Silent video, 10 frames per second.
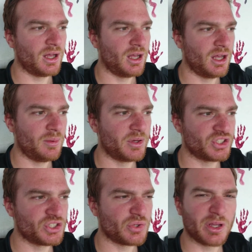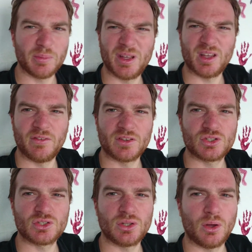uh, but she's going a bit of a
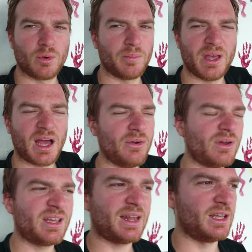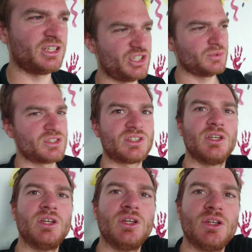slower pace. I don't get it. She was
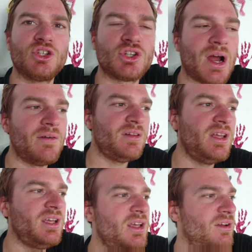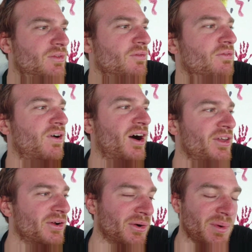traveling from
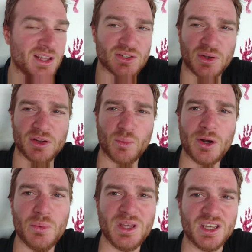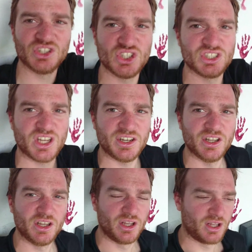farther away, so in one week she's
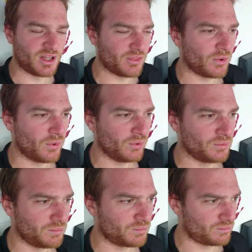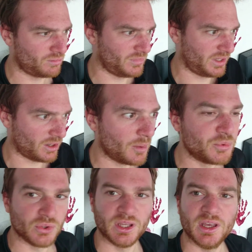done the whole like
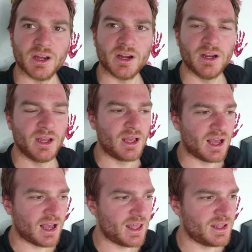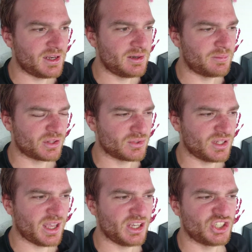up to here and but
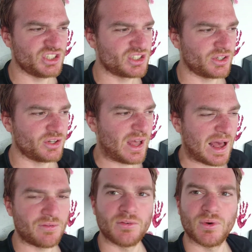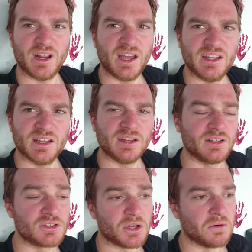today she's done half of what i did
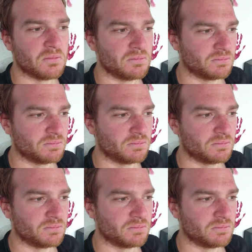so